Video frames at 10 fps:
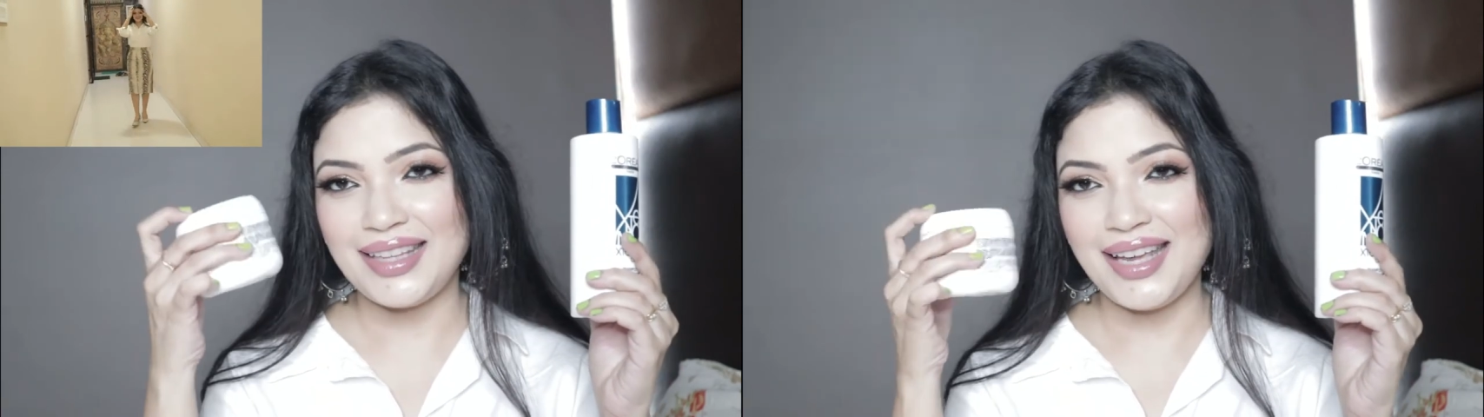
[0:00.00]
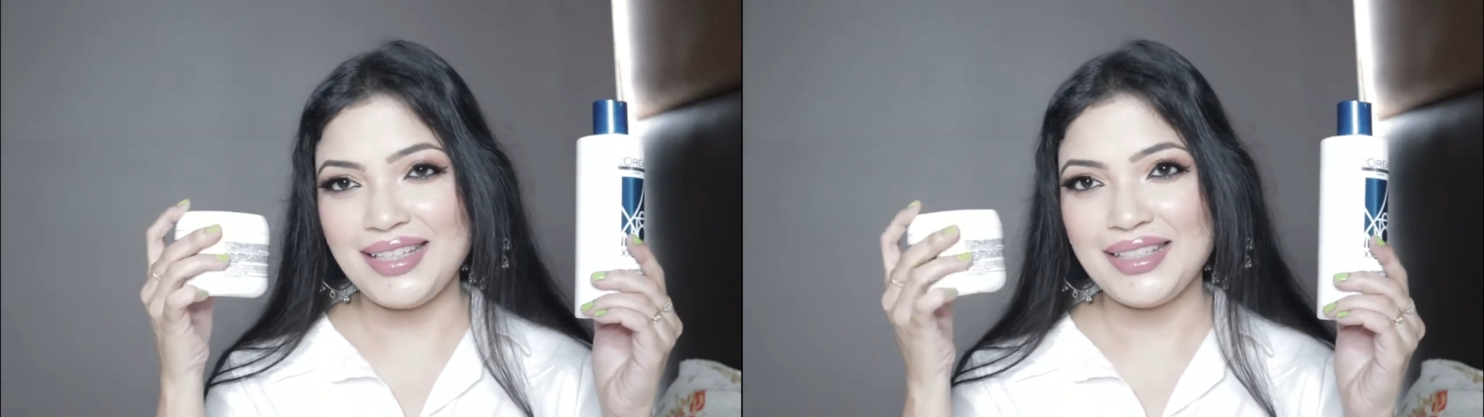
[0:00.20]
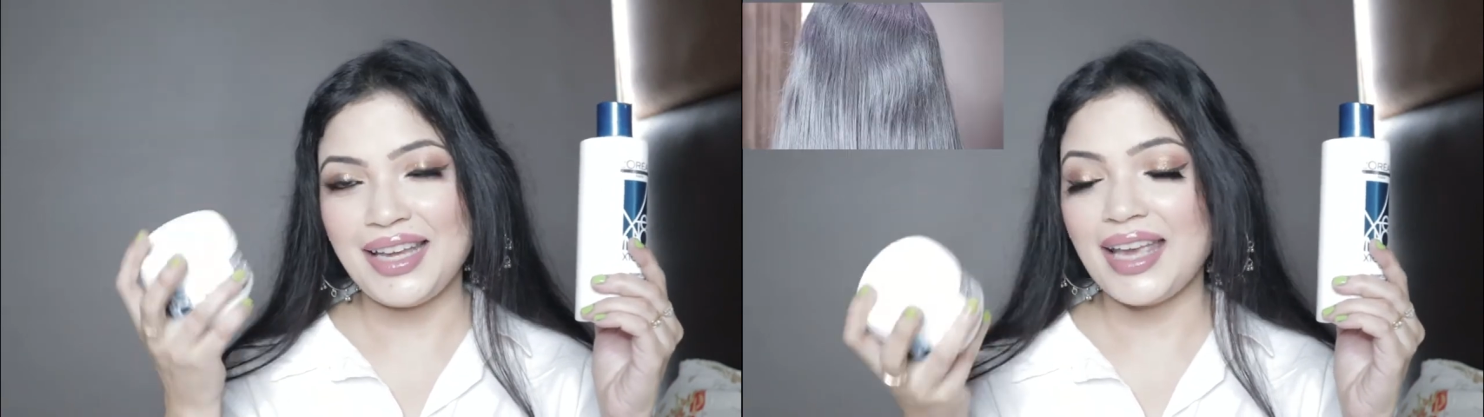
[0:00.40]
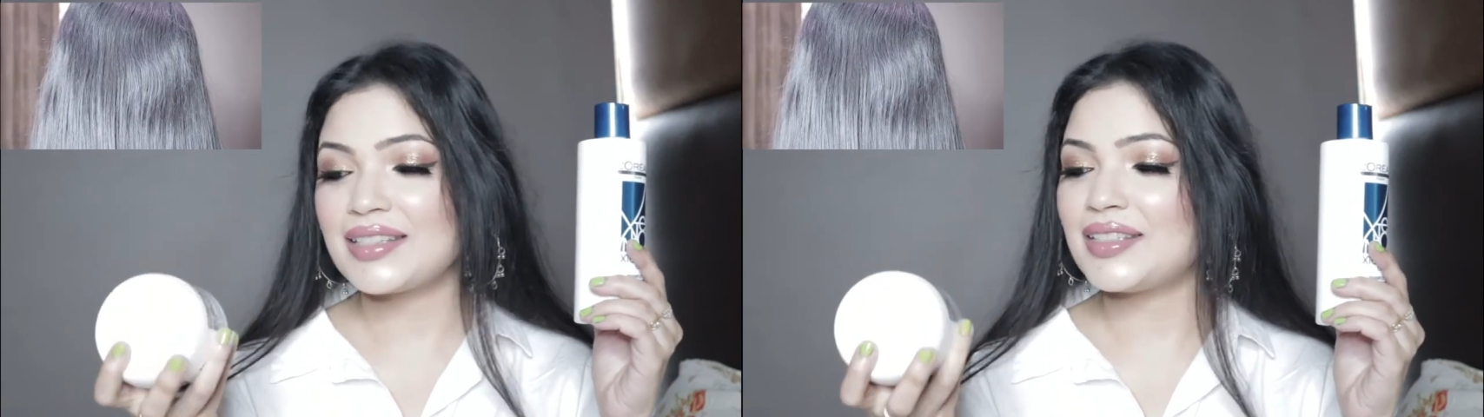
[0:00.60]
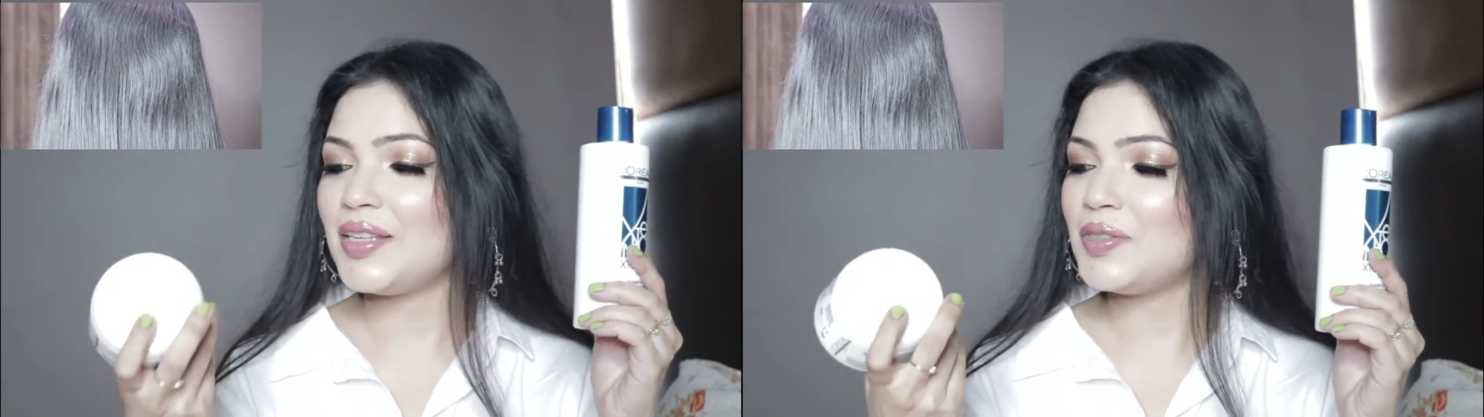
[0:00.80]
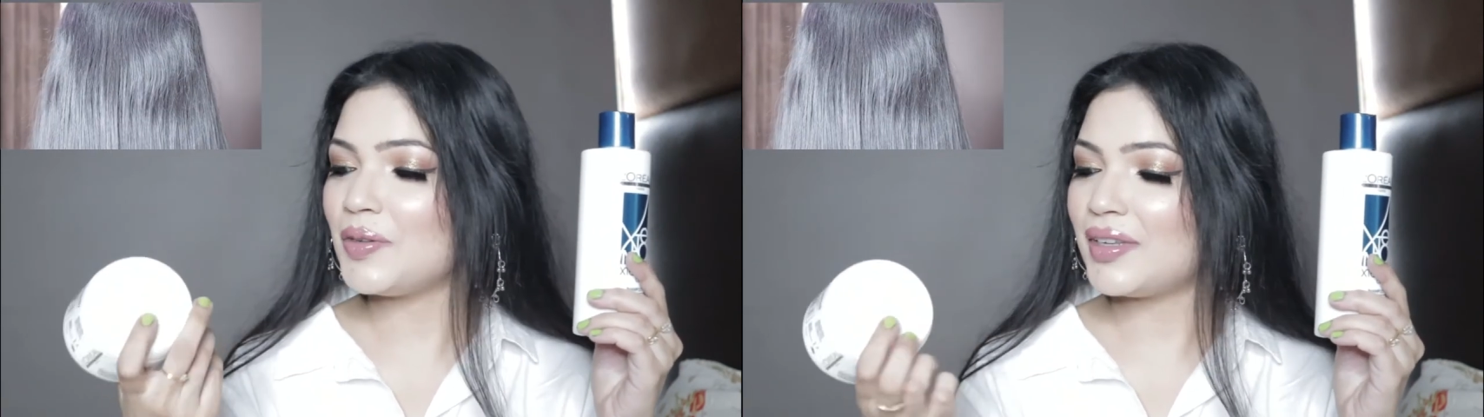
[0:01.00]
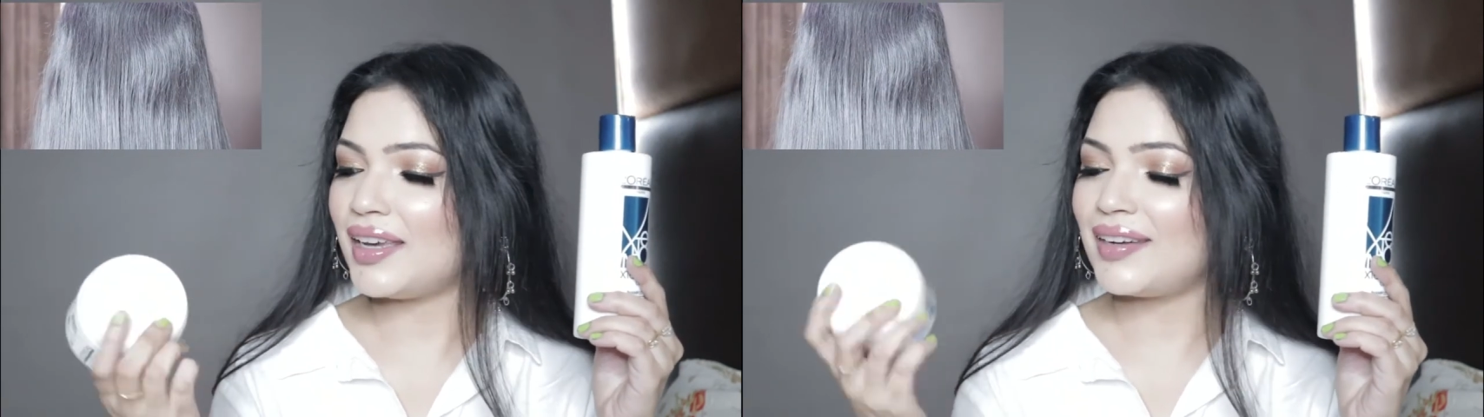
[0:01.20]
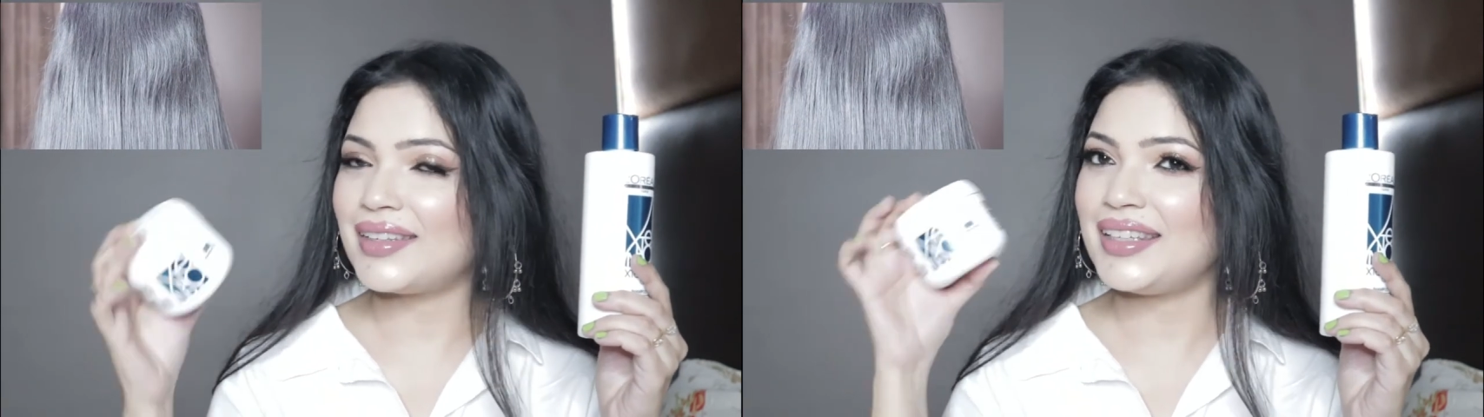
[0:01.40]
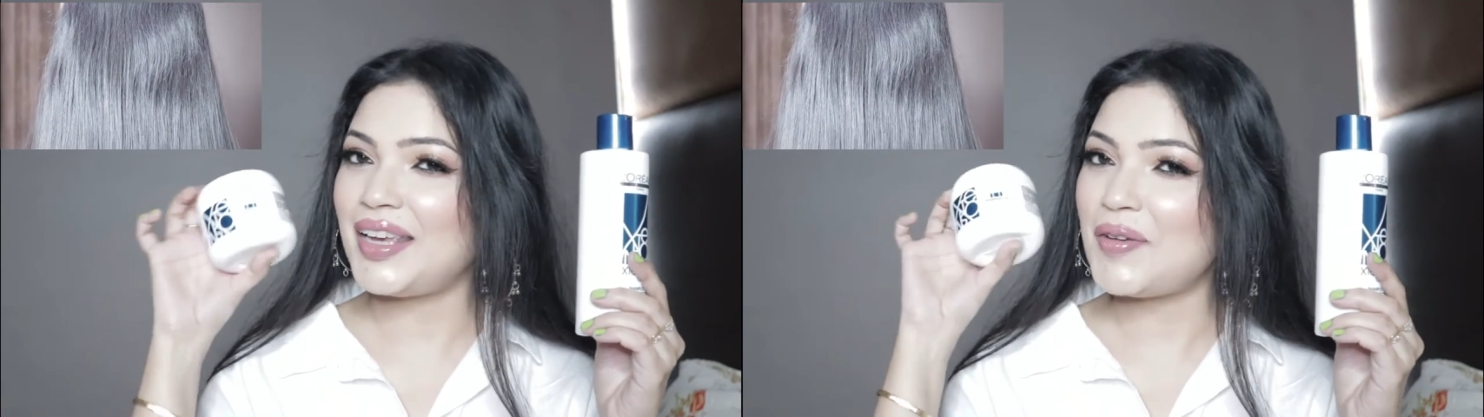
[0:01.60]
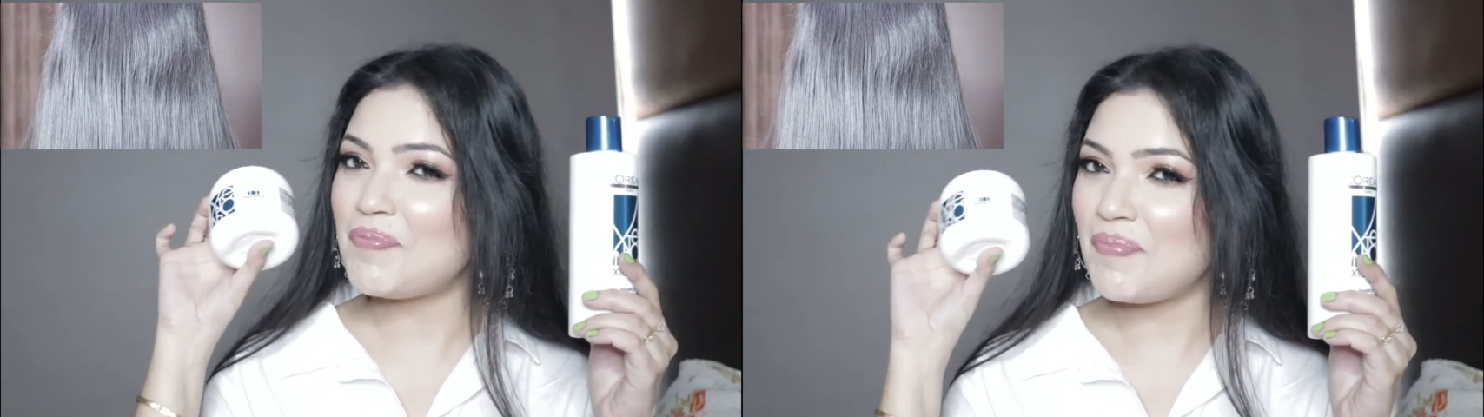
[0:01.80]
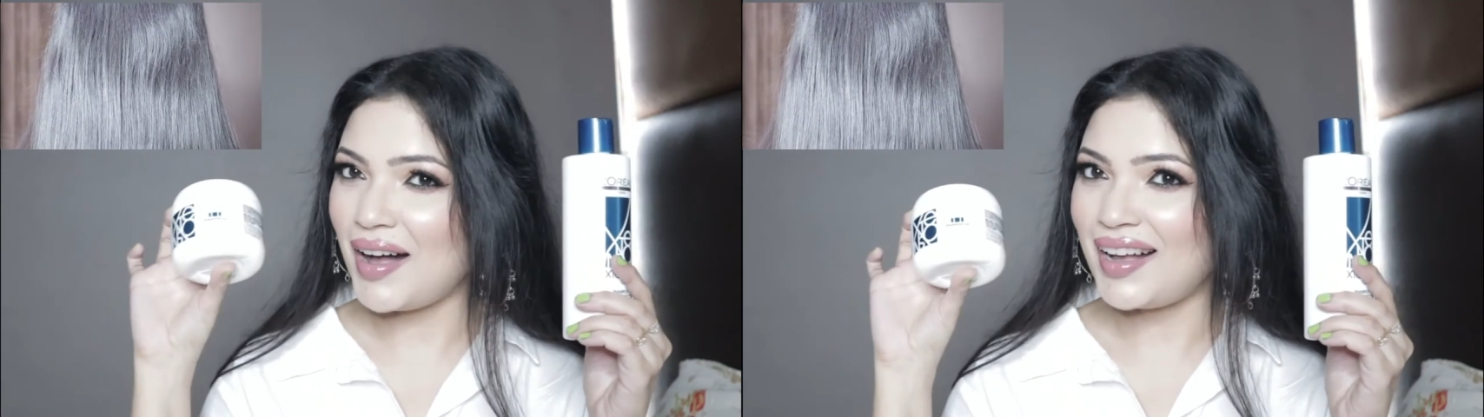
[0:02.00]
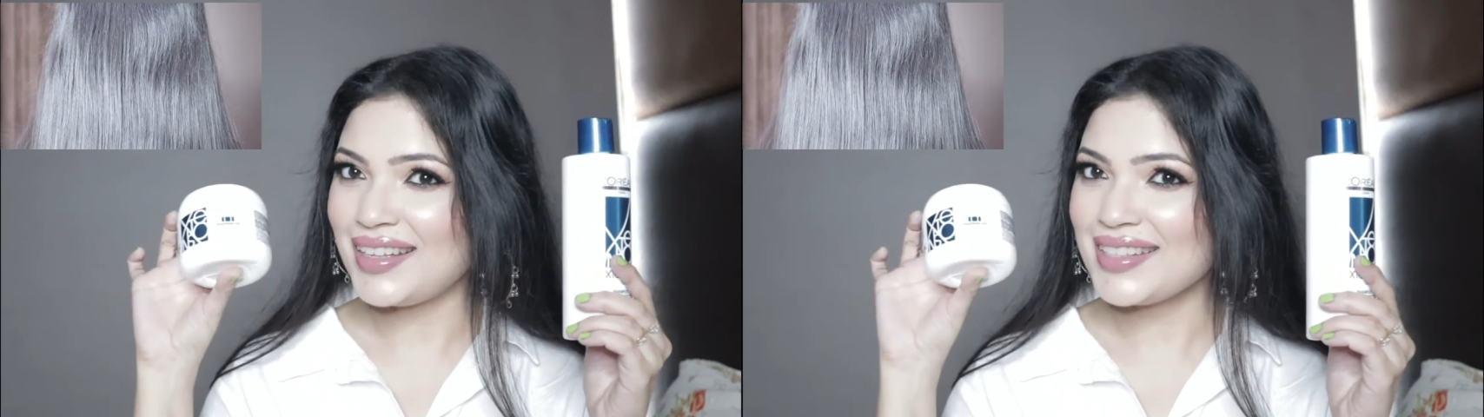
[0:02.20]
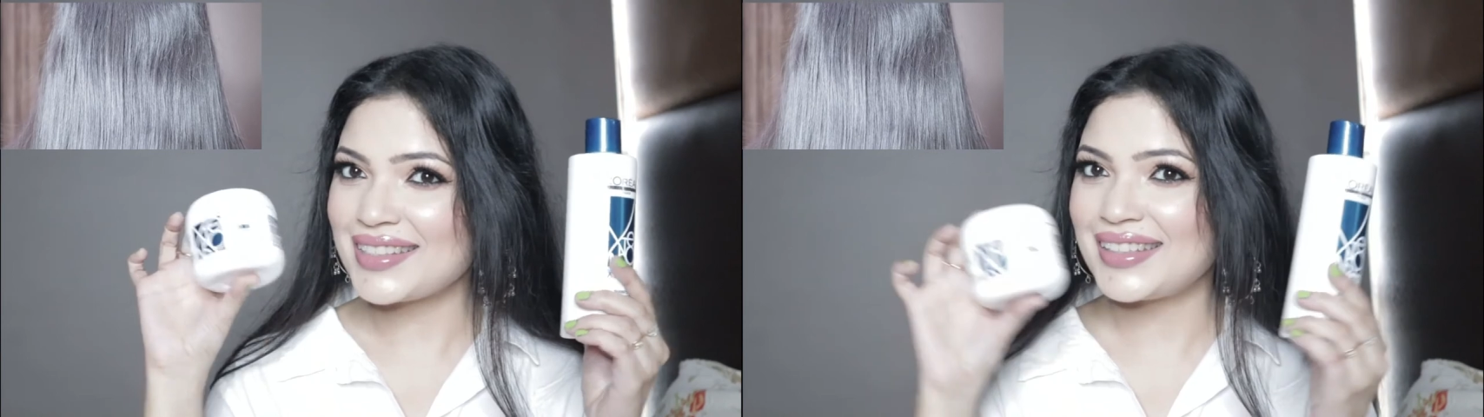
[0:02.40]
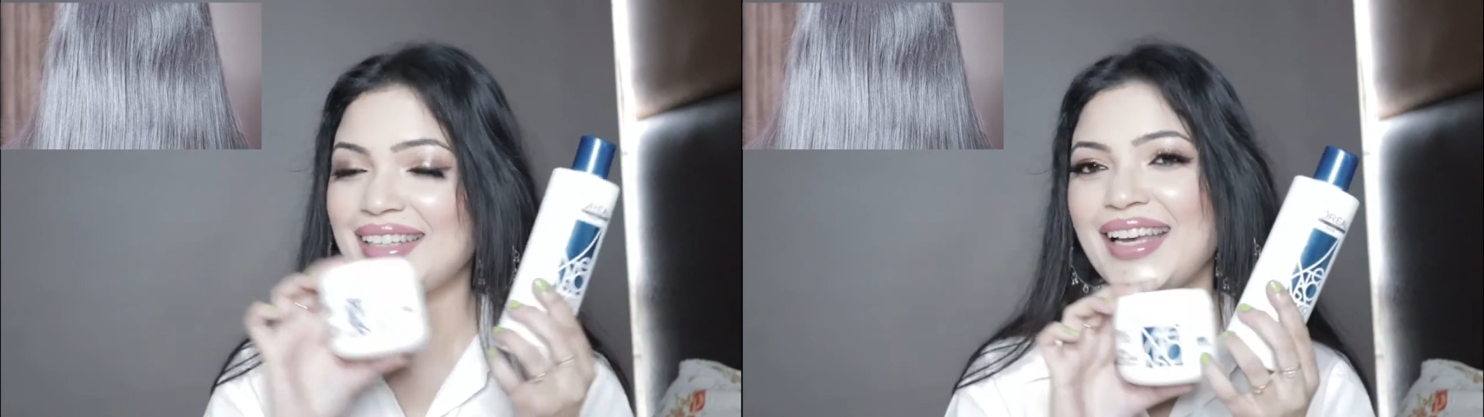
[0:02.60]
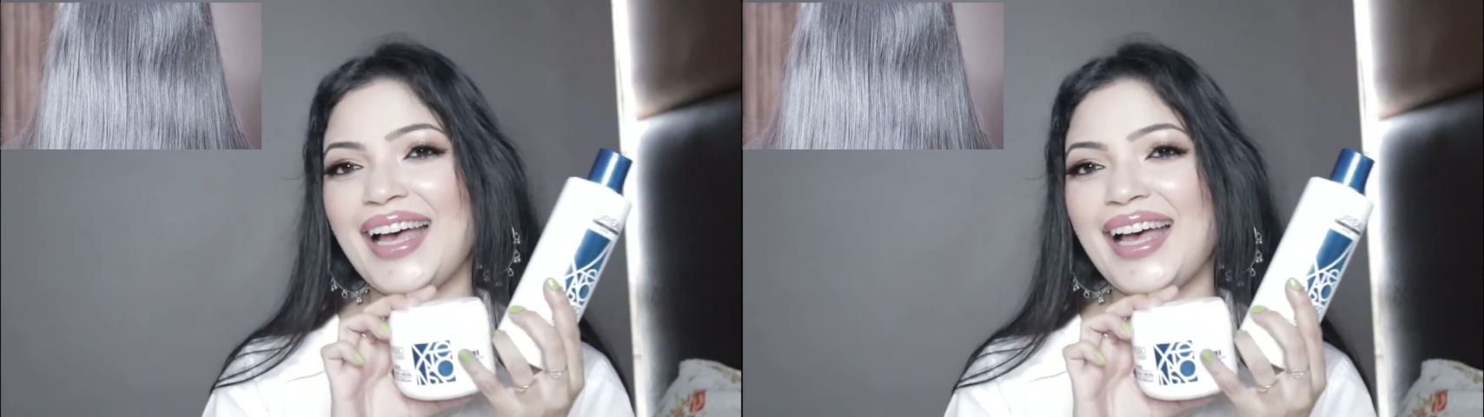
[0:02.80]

then extensive care ki ye mask,